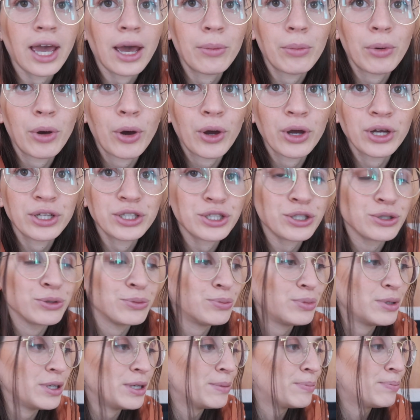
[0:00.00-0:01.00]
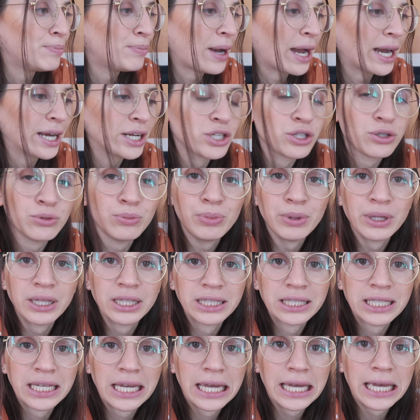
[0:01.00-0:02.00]
I'm going to be back to
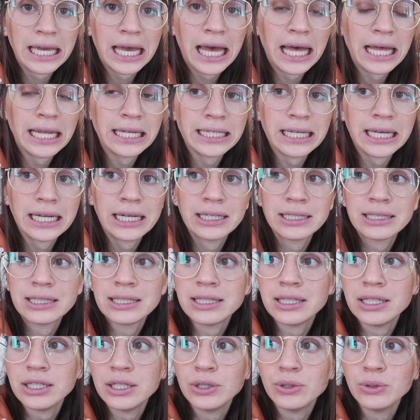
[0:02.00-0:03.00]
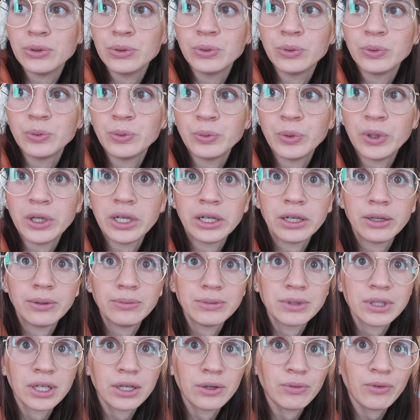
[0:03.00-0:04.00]
building and then I see you when I'm
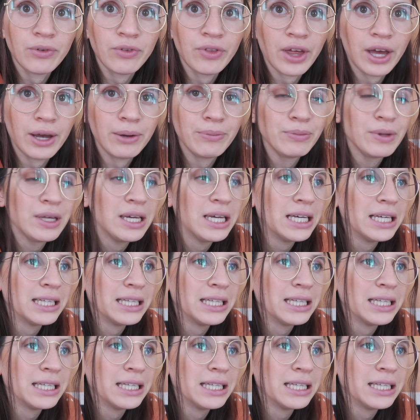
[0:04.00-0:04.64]
done with that.